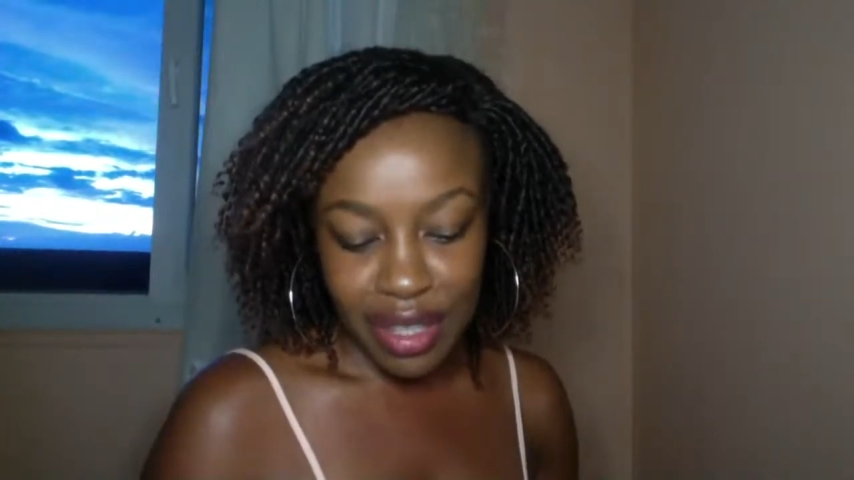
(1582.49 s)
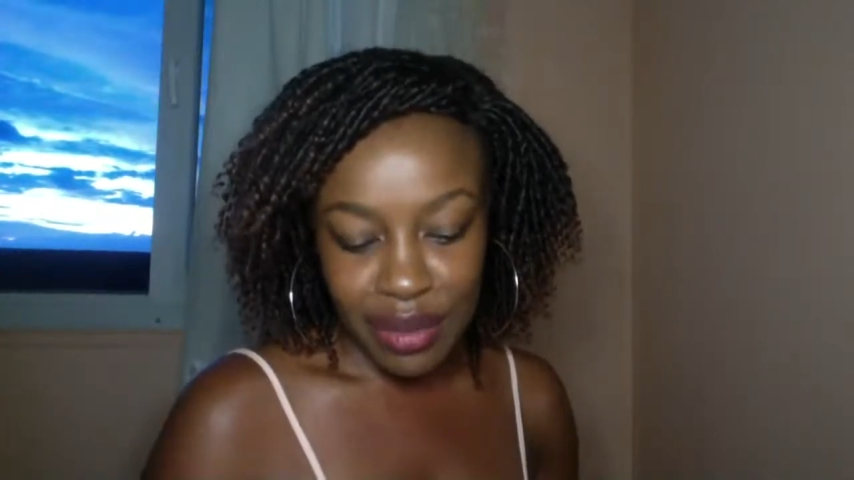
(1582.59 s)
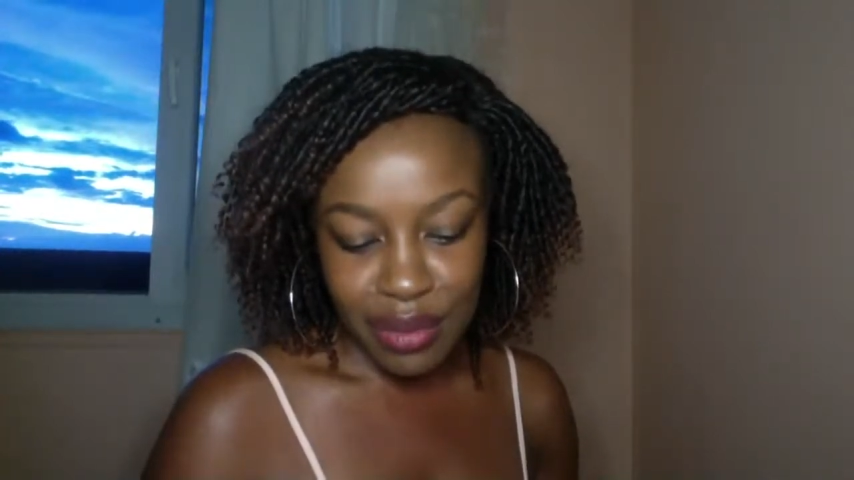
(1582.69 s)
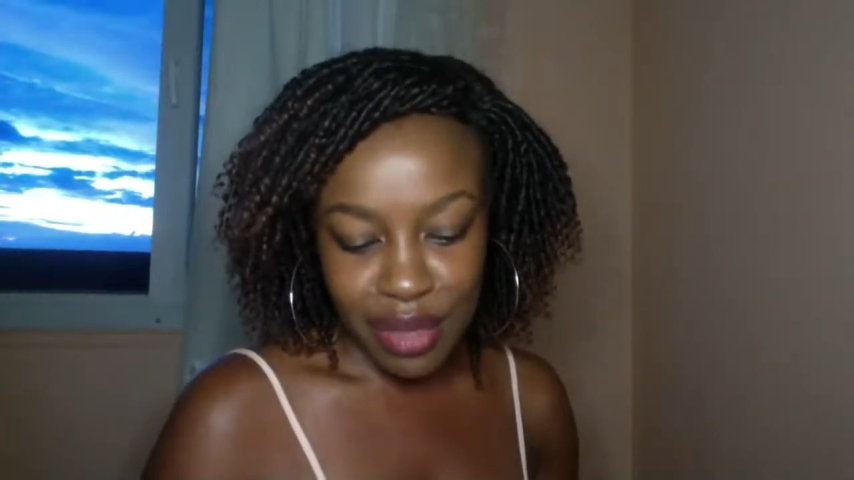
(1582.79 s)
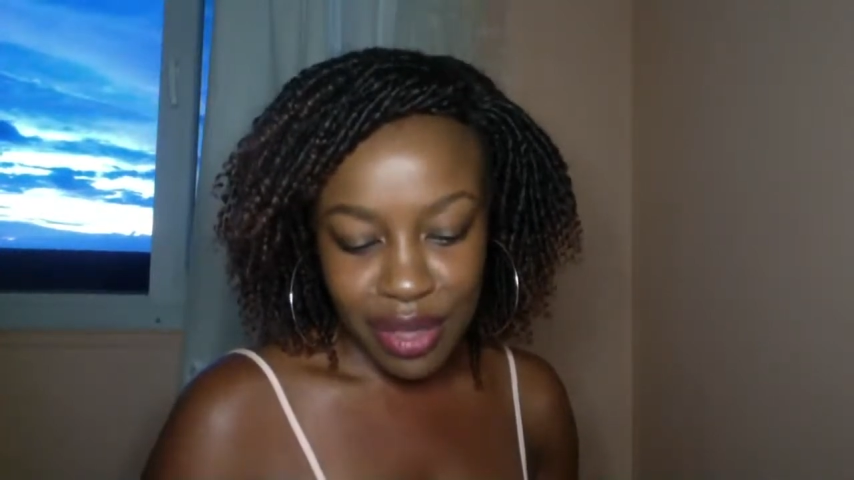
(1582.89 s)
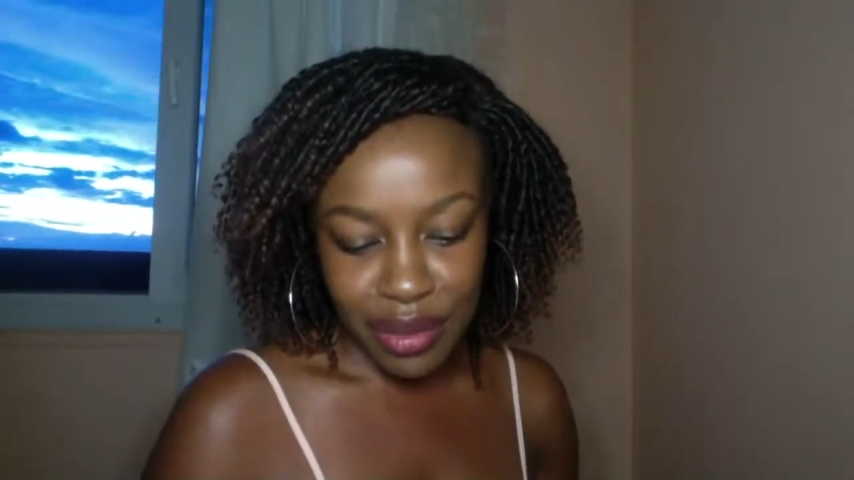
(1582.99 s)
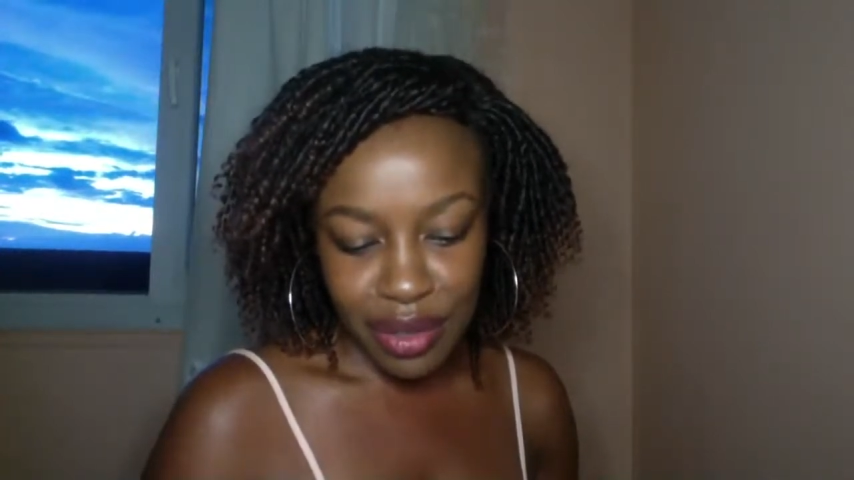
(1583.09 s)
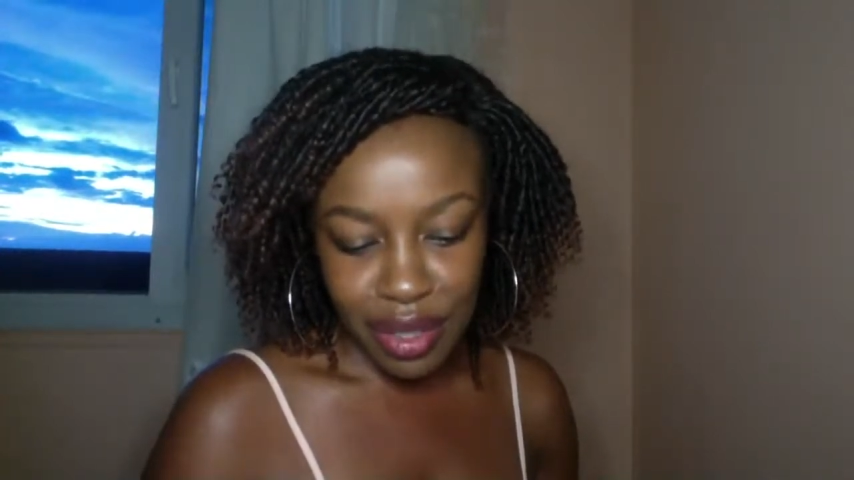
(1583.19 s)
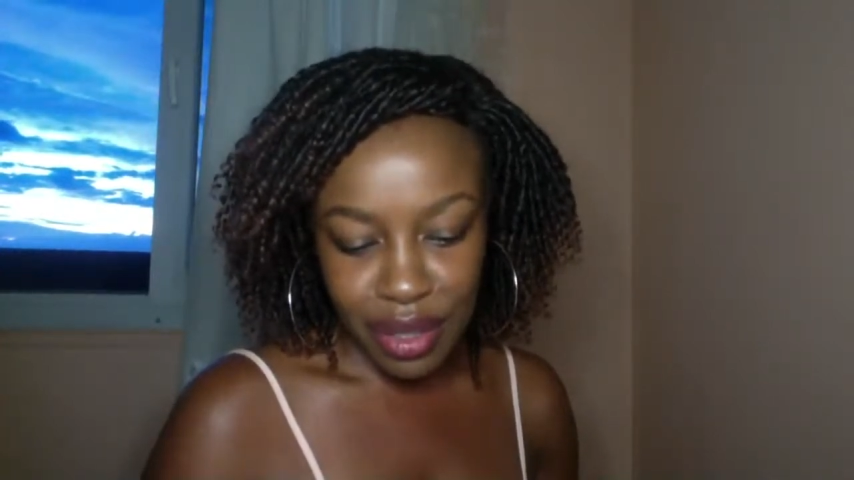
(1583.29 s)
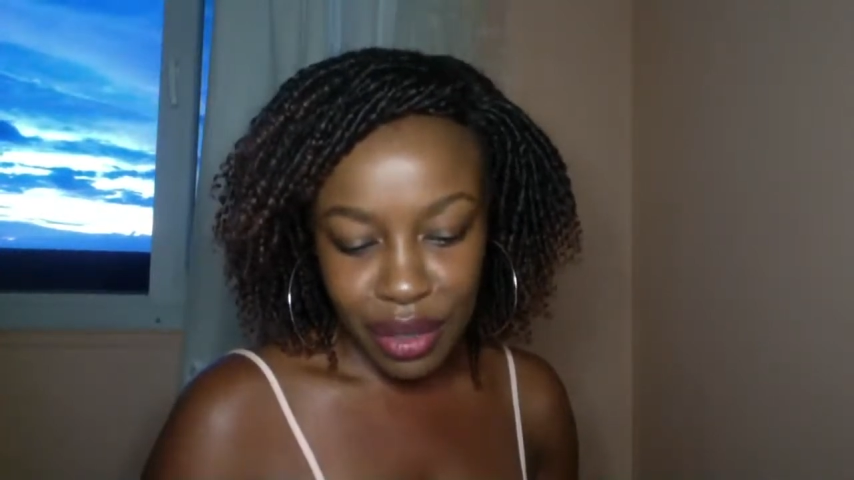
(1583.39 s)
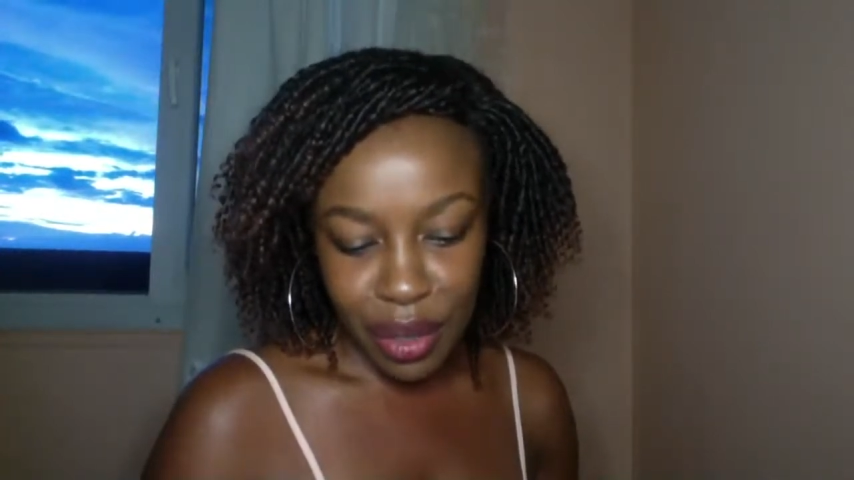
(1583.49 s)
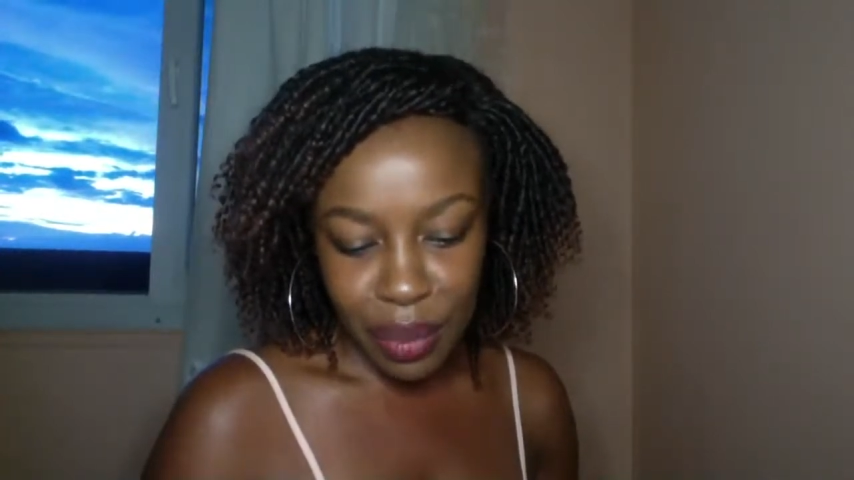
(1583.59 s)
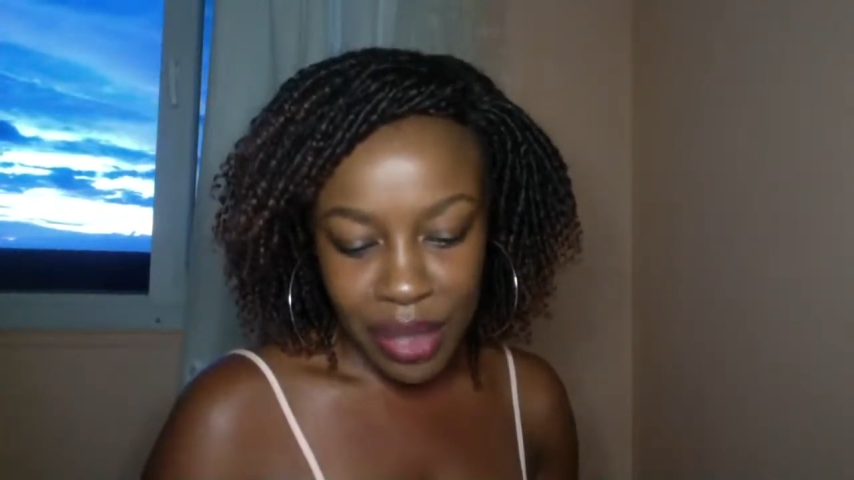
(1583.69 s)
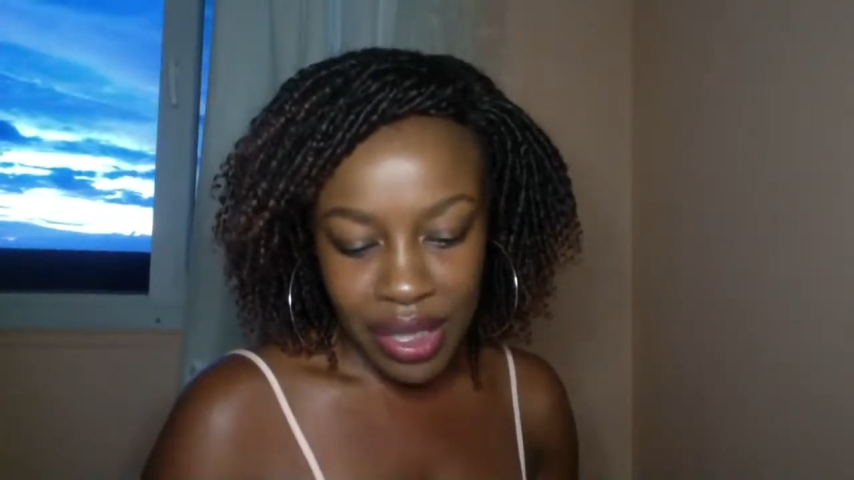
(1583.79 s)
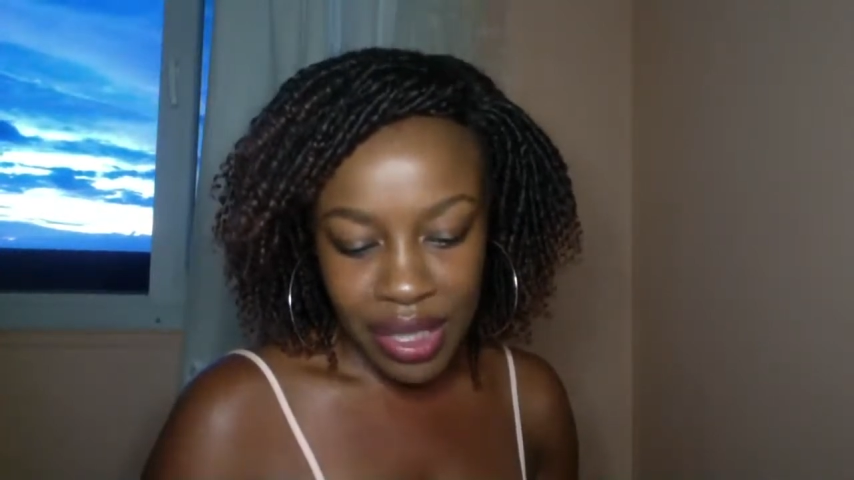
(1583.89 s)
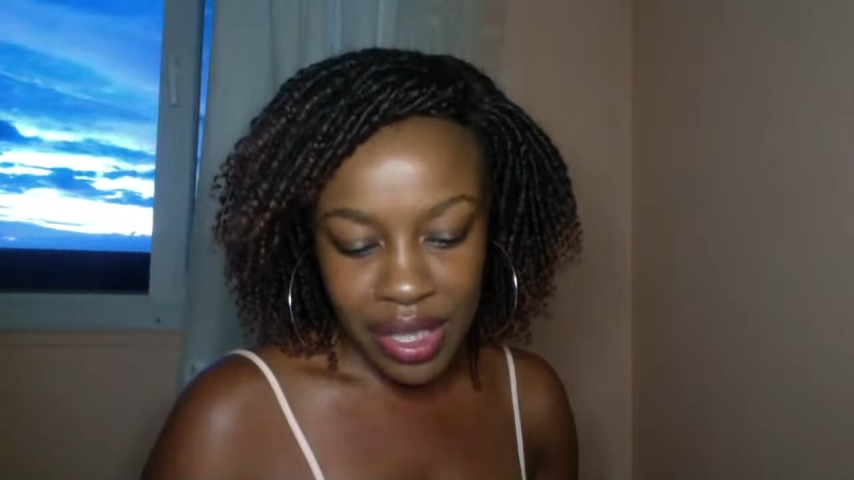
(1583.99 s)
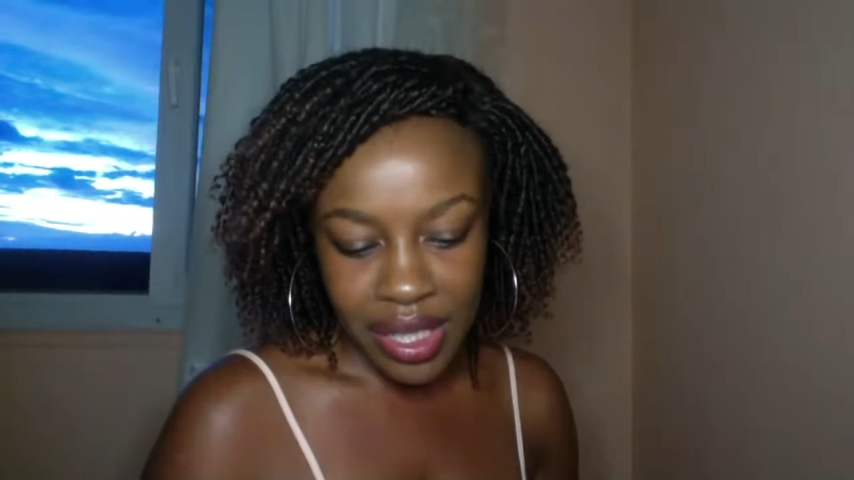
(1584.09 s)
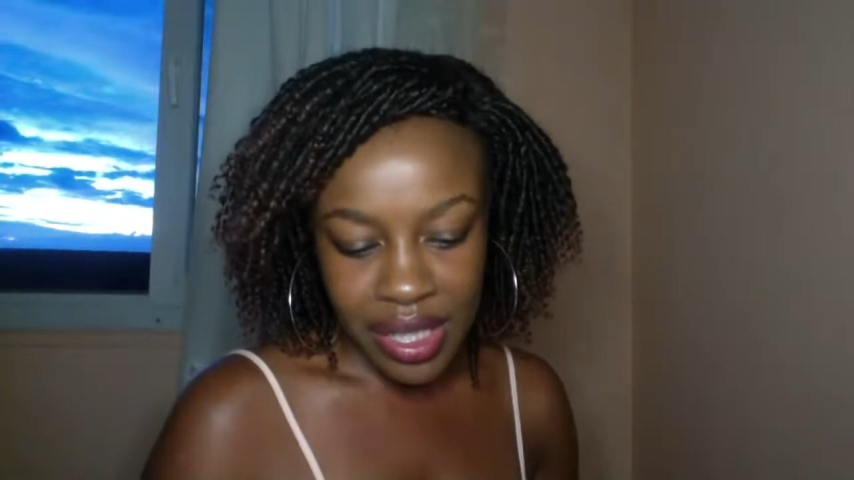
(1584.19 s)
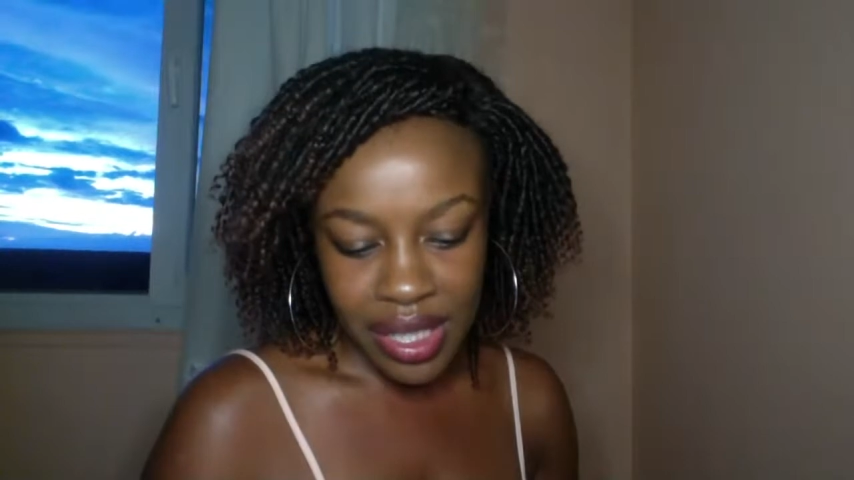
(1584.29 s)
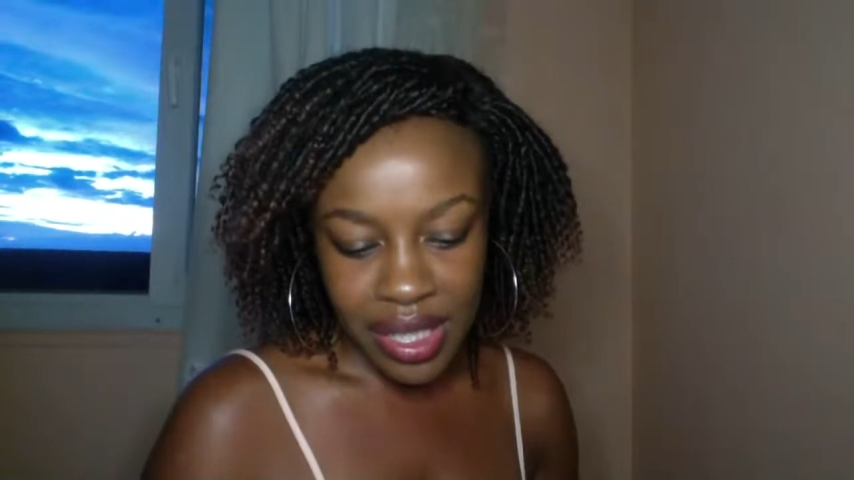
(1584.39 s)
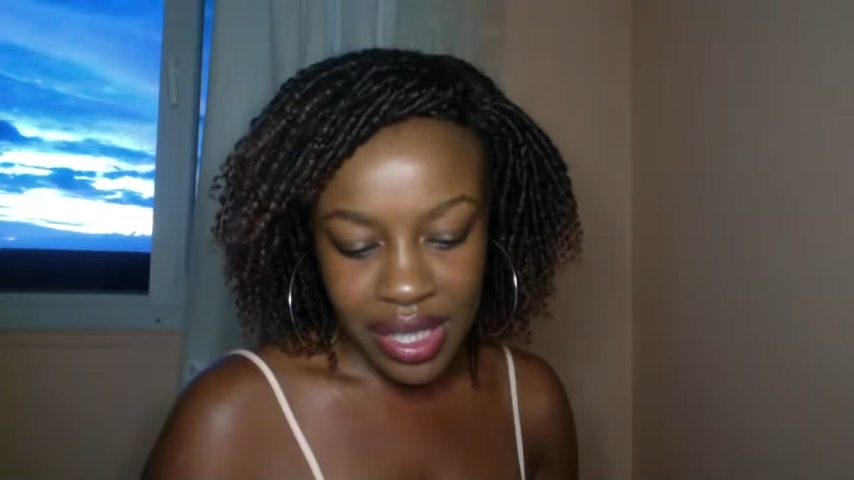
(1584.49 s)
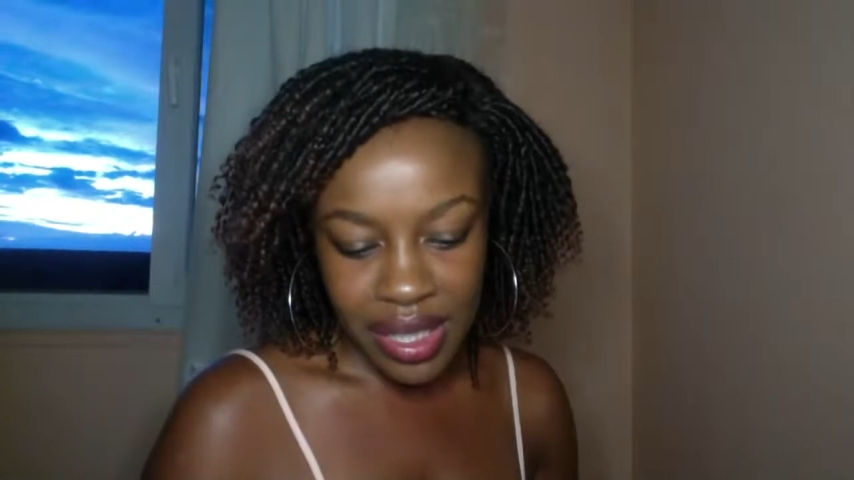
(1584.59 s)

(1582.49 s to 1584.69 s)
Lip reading: to read through the comments.